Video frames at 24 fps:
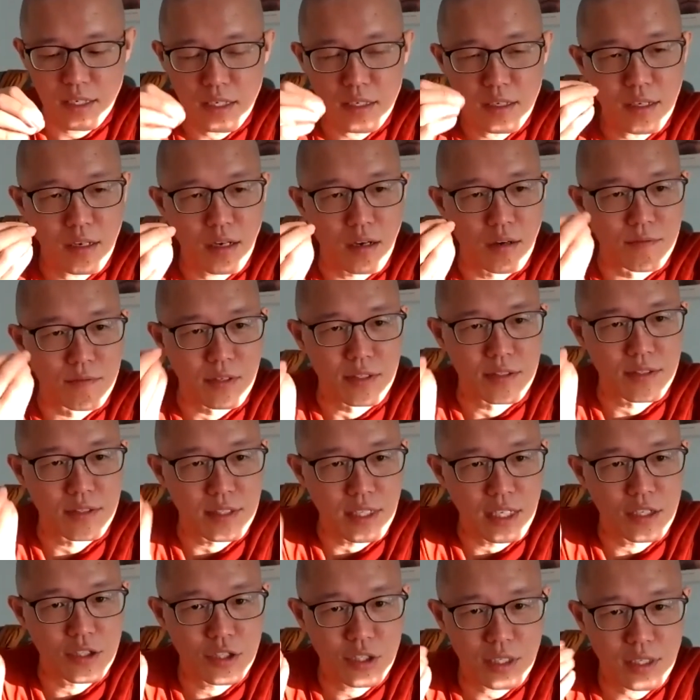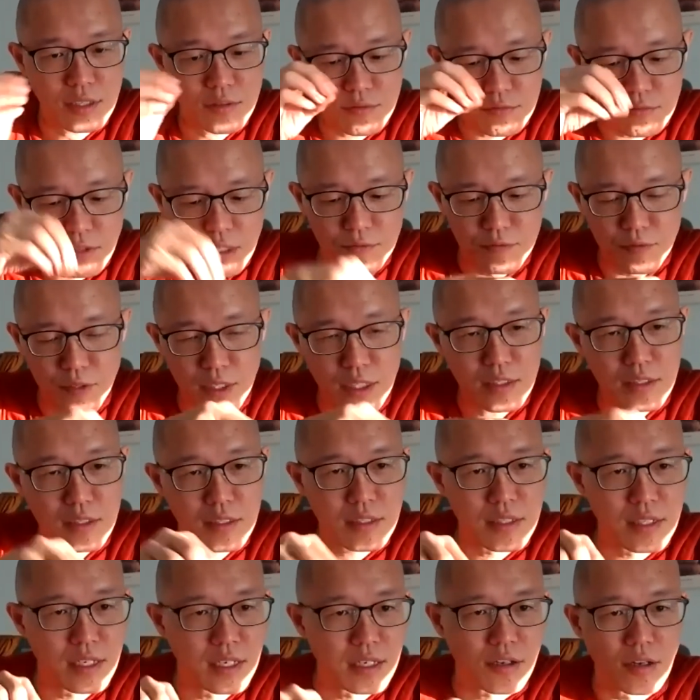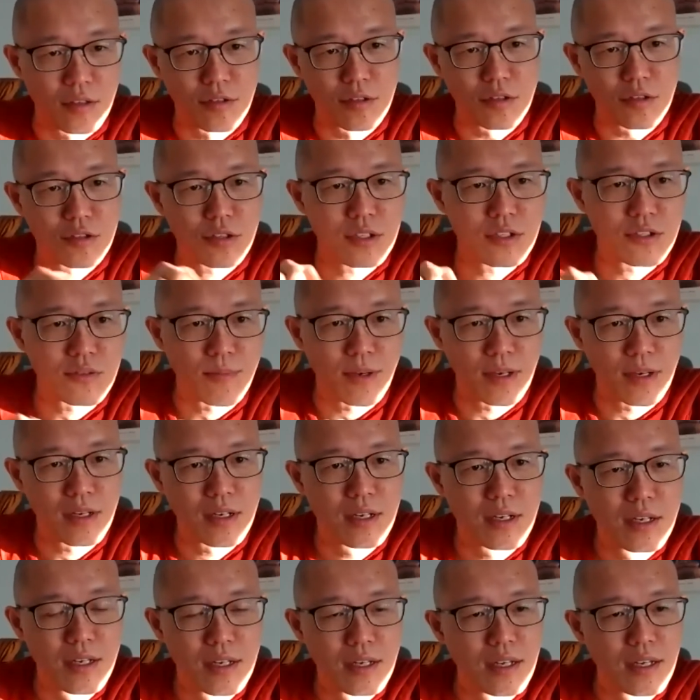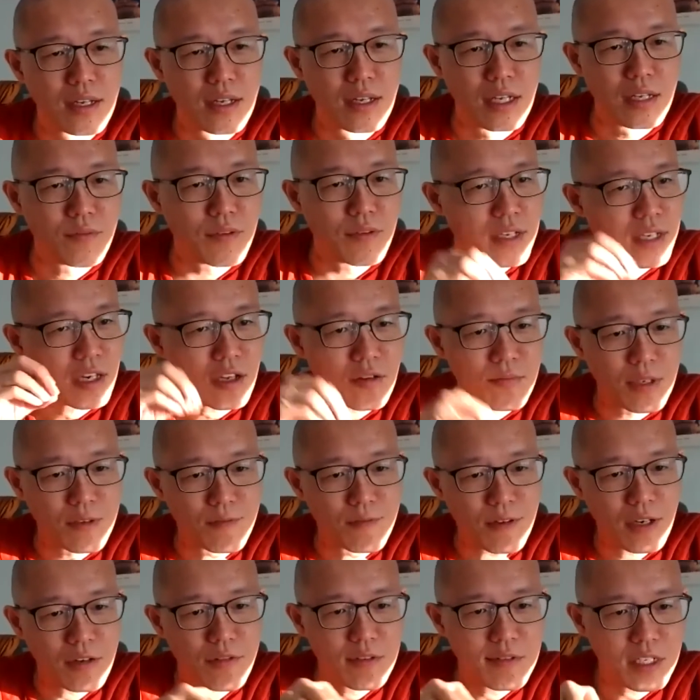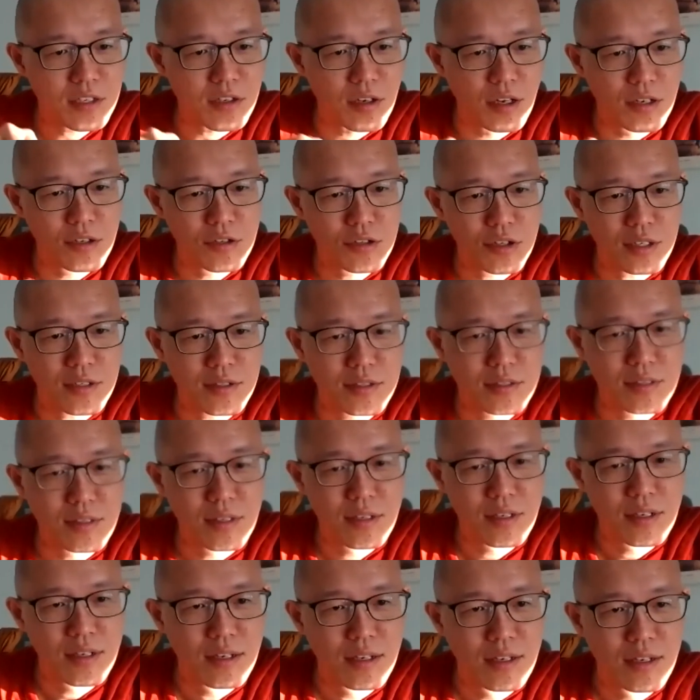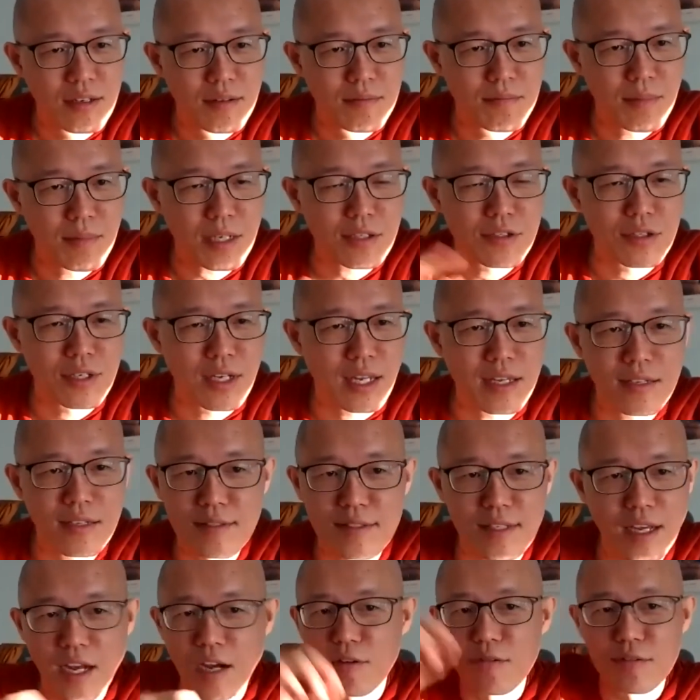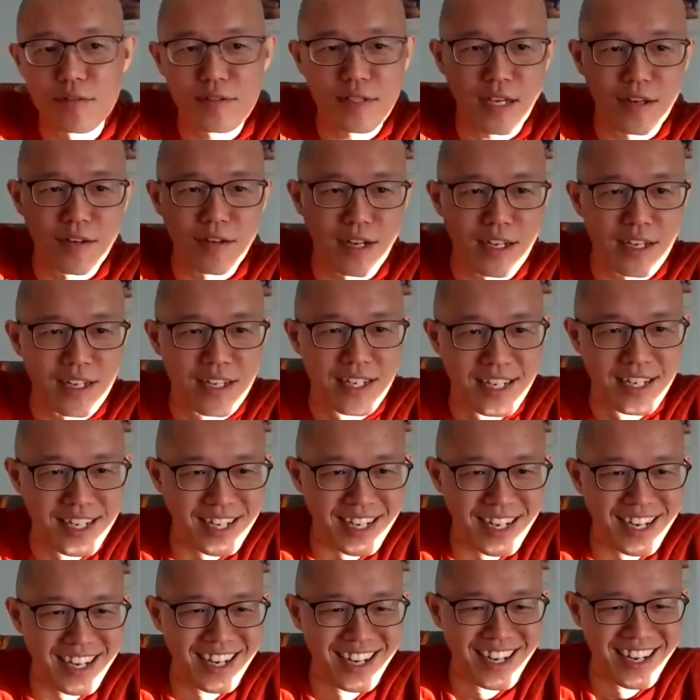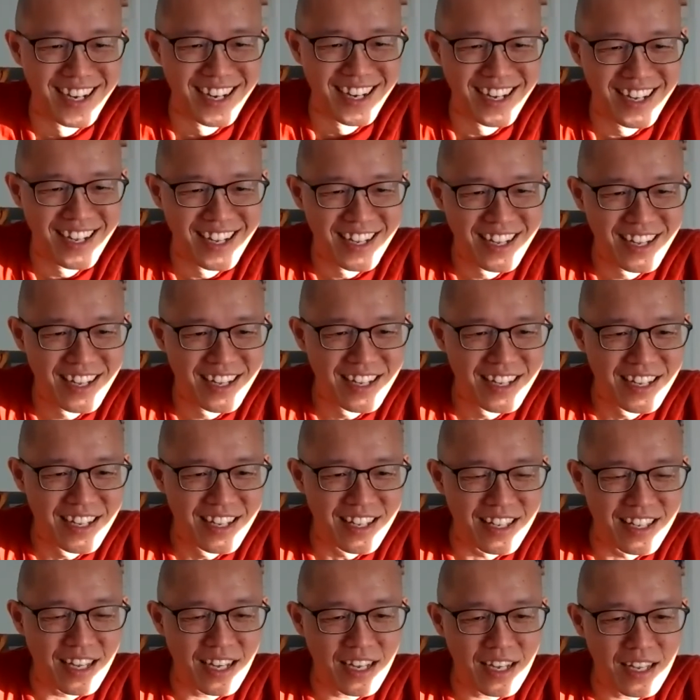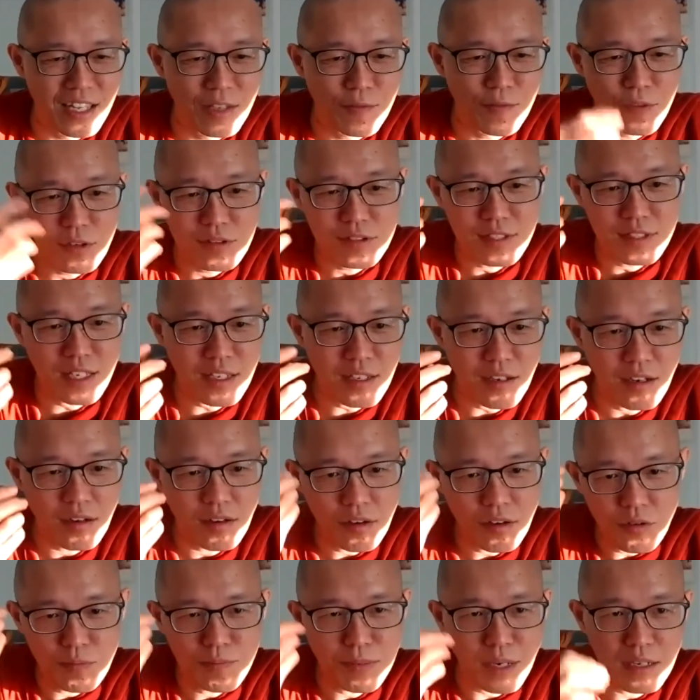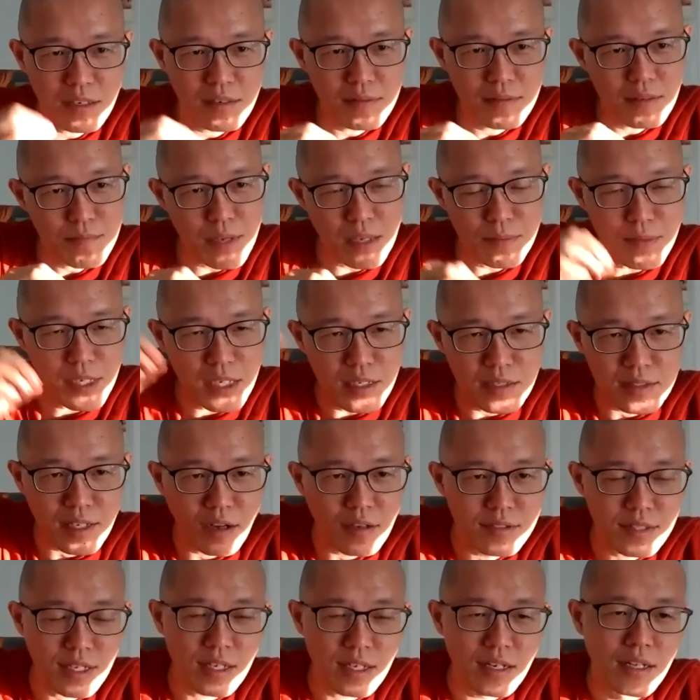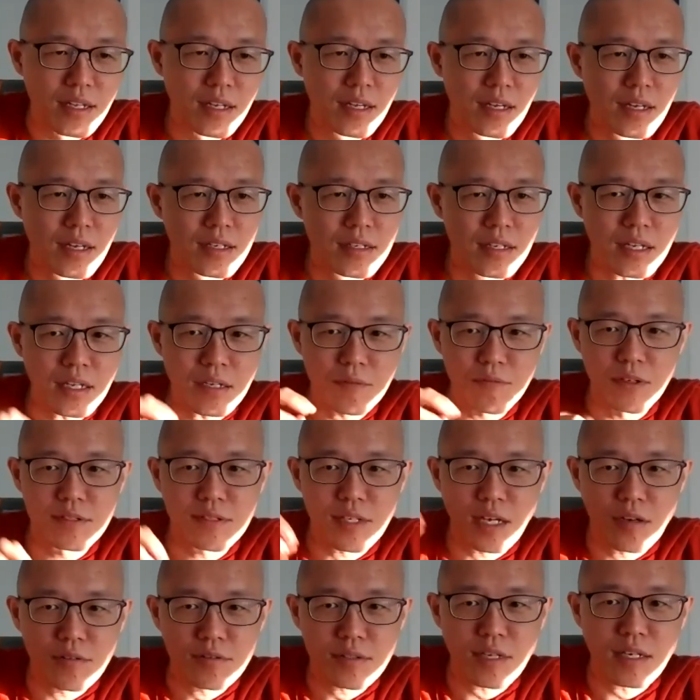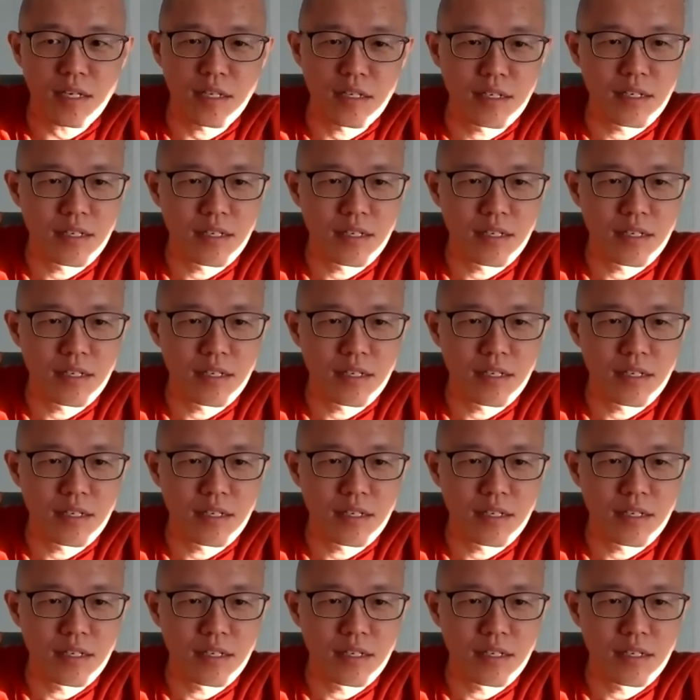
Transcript: of its nature within the conditions. If it cannot be found within conditions, much less outside, right? Yeah, if you say, oh, but maybe it's outside, then if it's outside,